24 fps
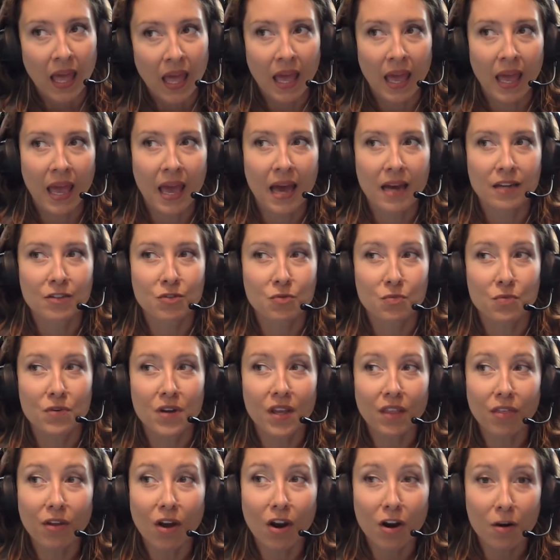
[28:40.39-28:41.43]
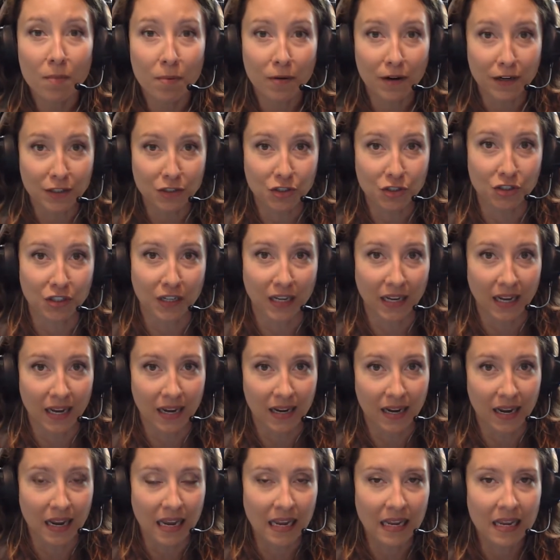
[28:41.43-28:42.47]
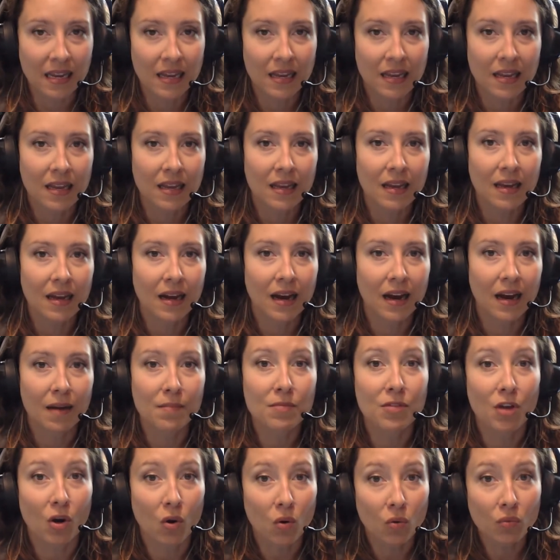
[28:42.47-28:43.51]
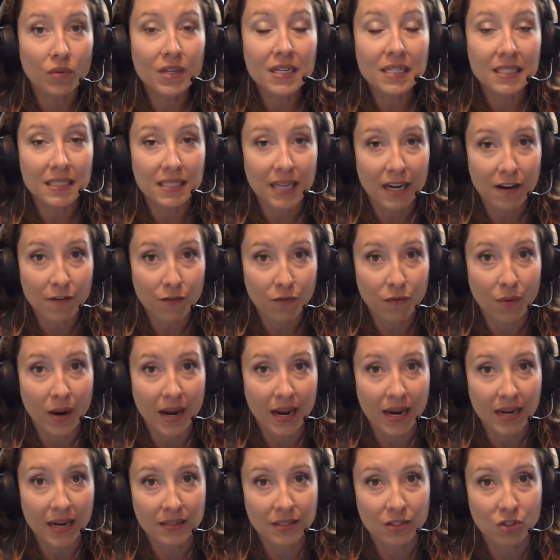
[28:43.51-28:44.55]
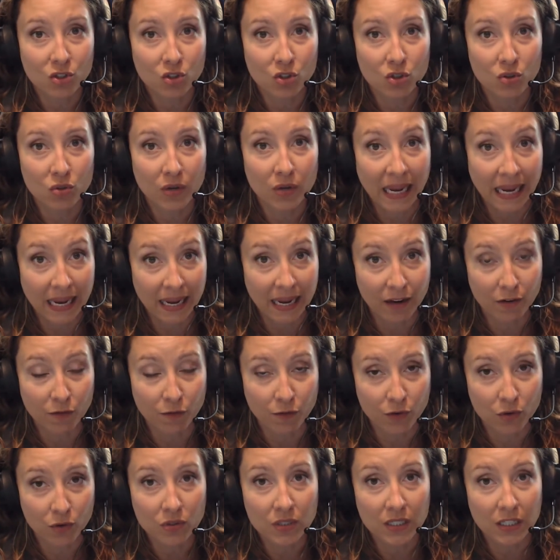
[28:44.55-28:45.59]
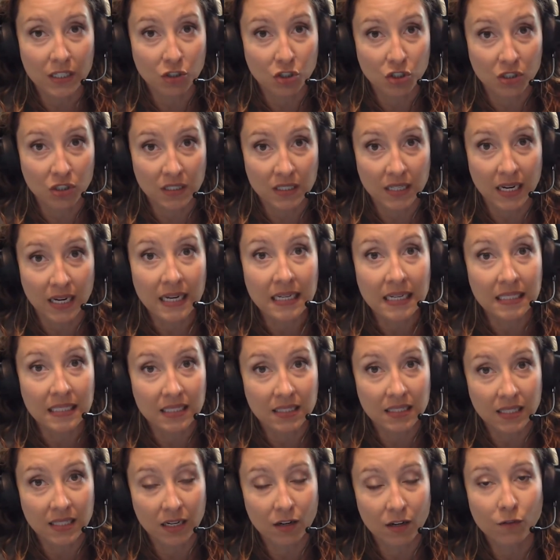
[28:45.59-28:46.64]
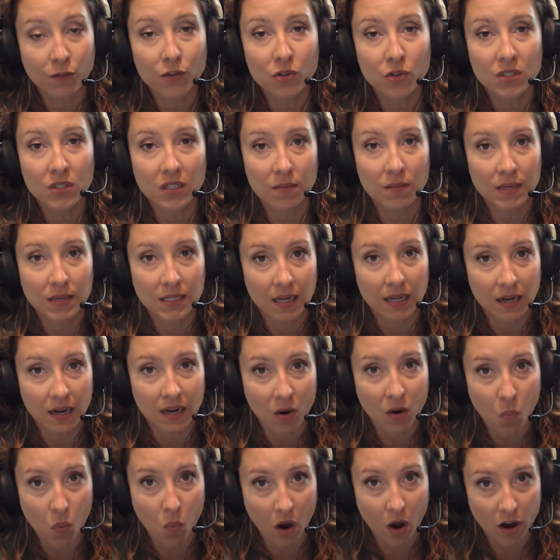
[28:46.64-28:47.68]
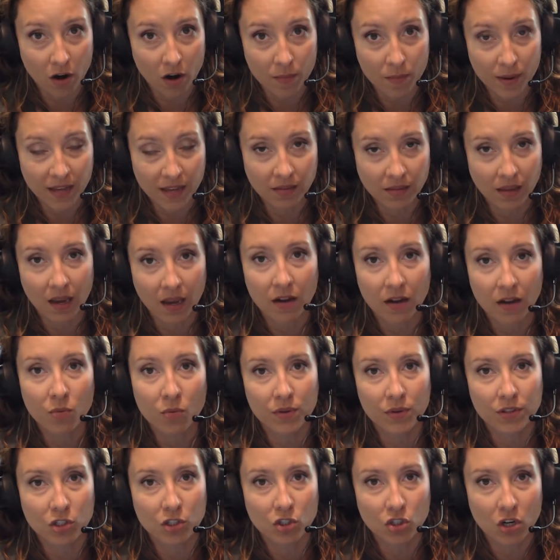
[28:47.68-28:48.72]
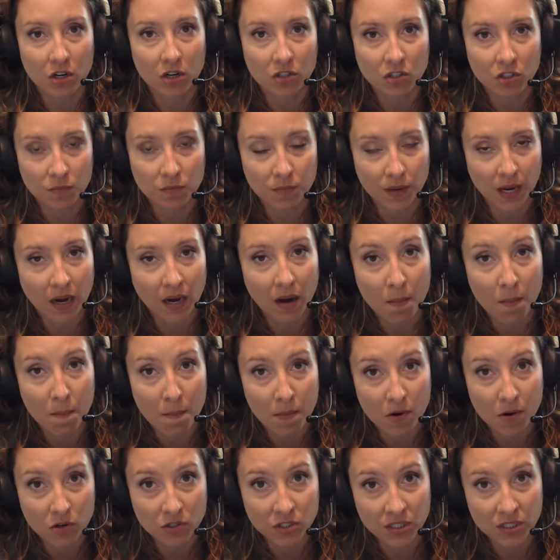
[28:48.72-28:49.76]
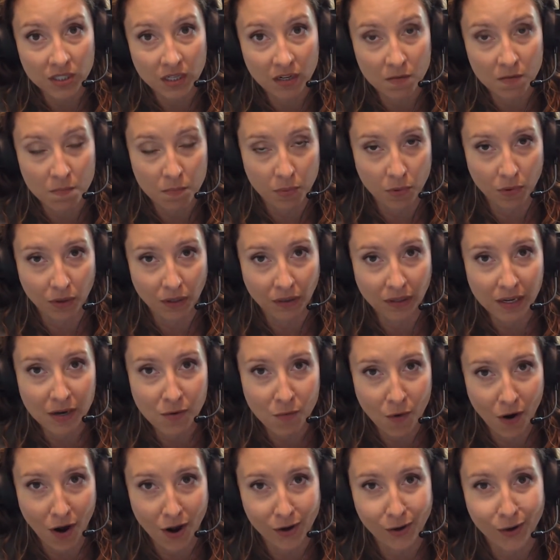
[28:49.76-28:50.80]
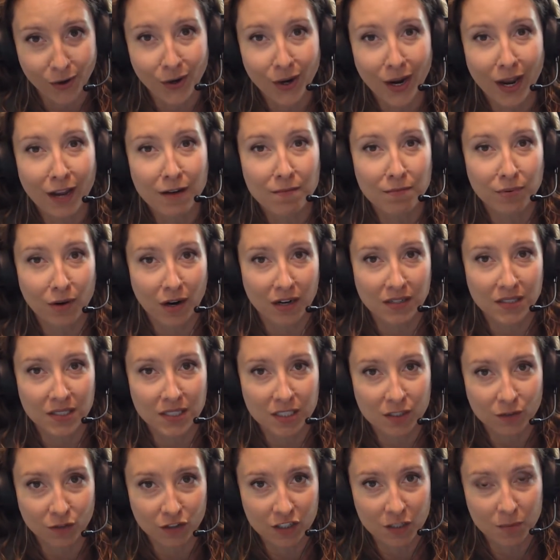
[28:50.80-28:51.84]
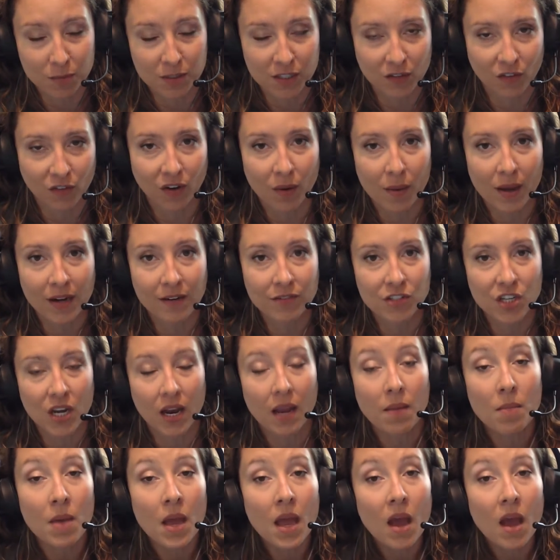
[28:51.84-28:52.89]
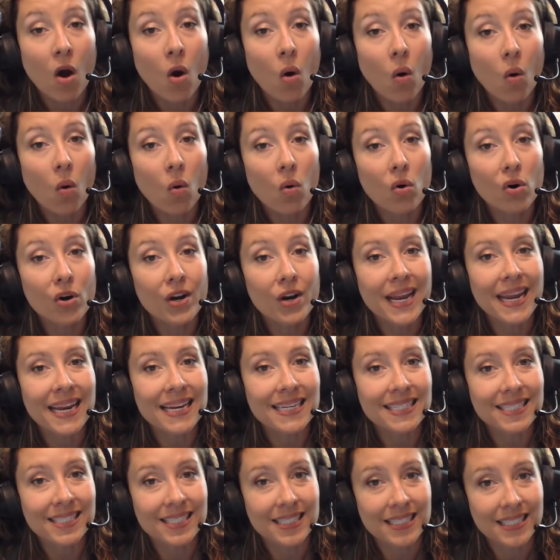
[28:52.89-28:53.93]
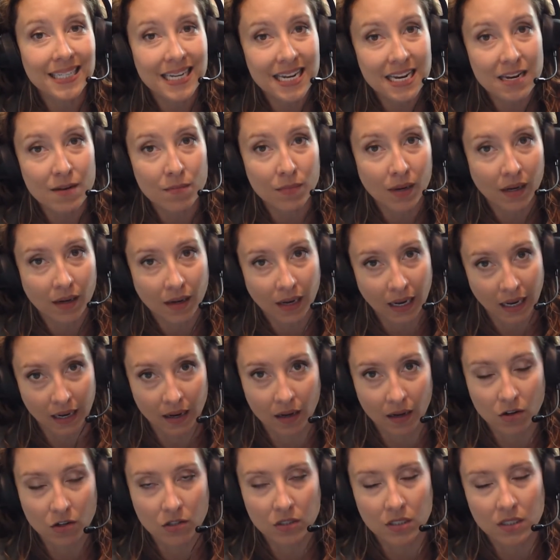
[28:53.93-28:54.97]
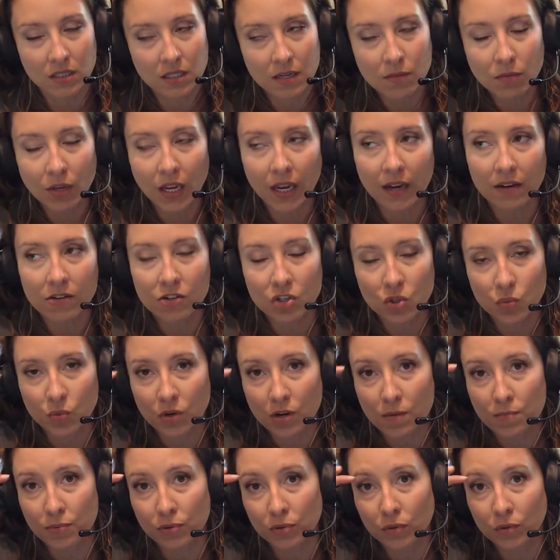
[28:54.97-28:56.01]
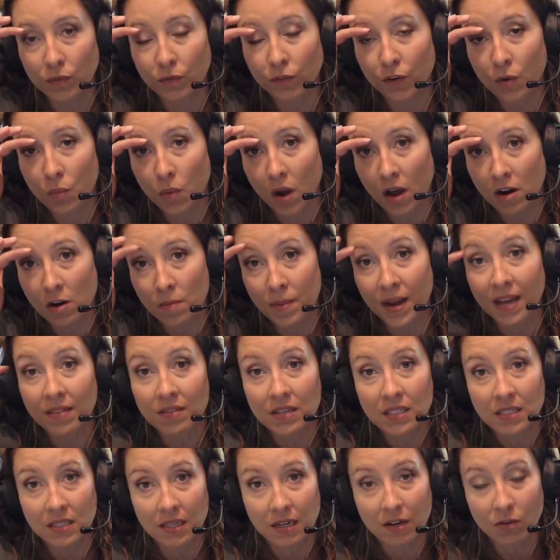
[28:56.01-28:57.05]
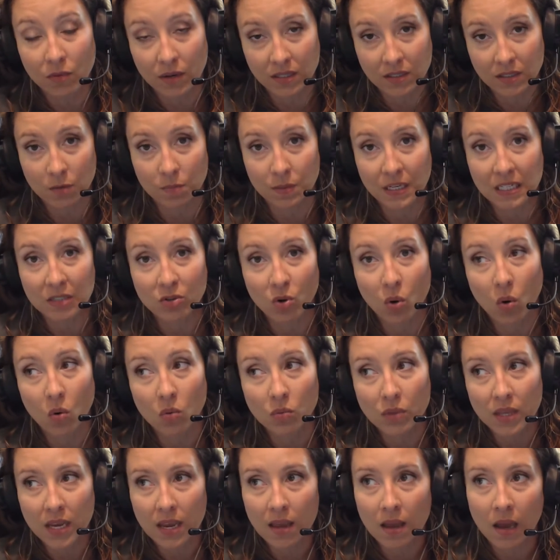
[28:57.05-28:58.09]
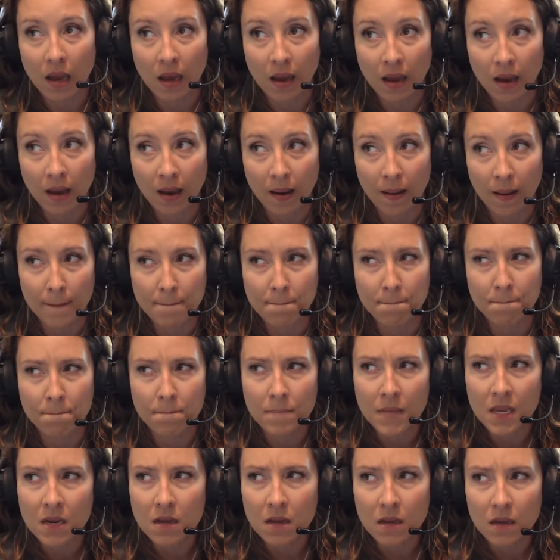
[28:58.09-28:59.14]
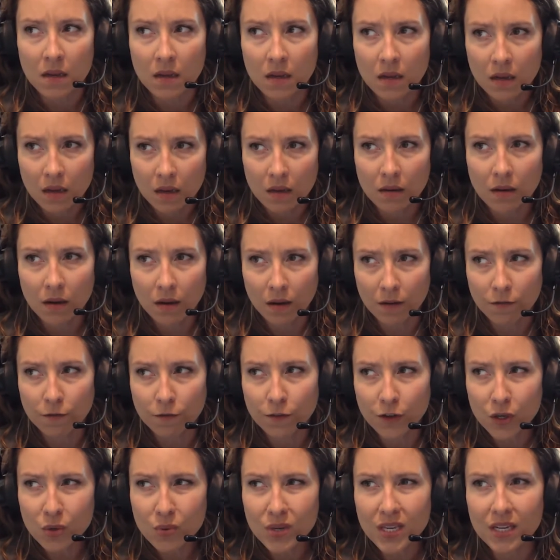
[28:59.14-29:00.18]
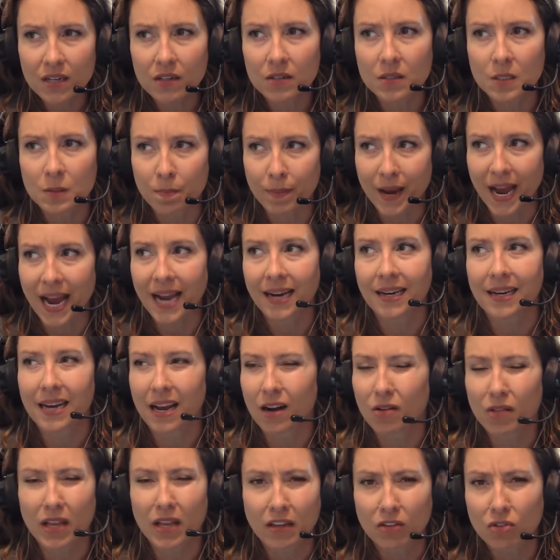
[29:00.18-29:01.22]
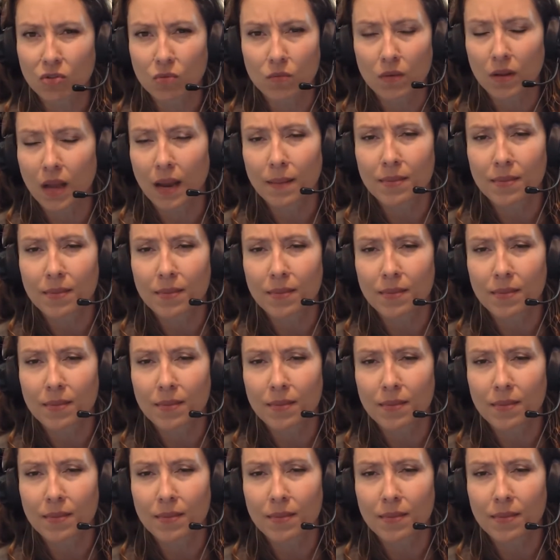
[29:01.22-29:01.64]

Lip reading: And with our pressure canning, the only safe ways to can foods, I should say, is acidic foods can be done in a water bath canner where the jars are being immersed in boiling water and processed for a specific amount of time, or a steam canner. Steam canners were approved for water bath acidic recipes only a few years back now, I